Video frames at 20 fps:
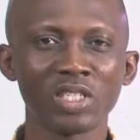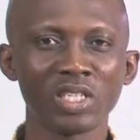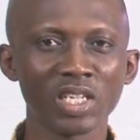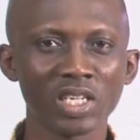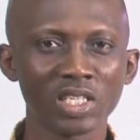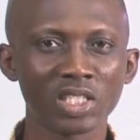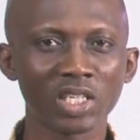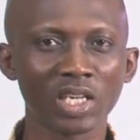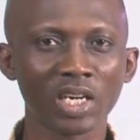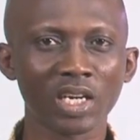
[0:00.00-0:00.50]

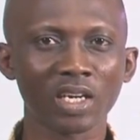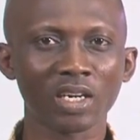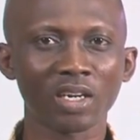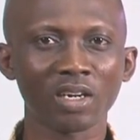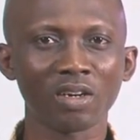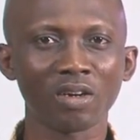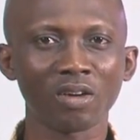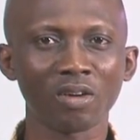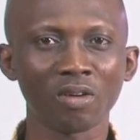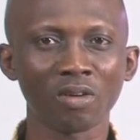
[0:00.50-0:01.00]
nature
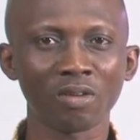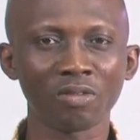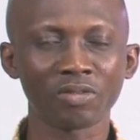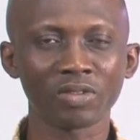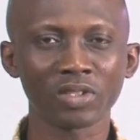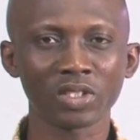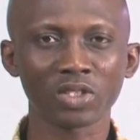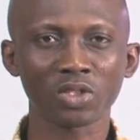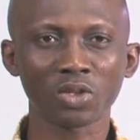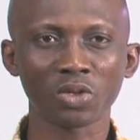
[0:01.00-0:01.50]
of
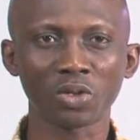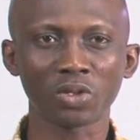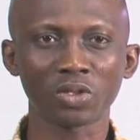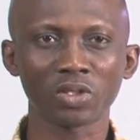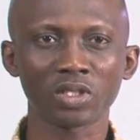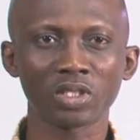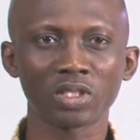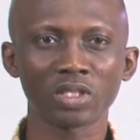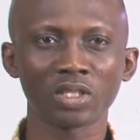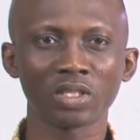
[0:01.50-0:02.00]
this
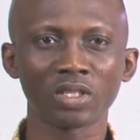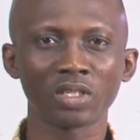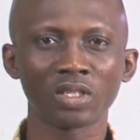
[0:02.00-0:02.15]
course.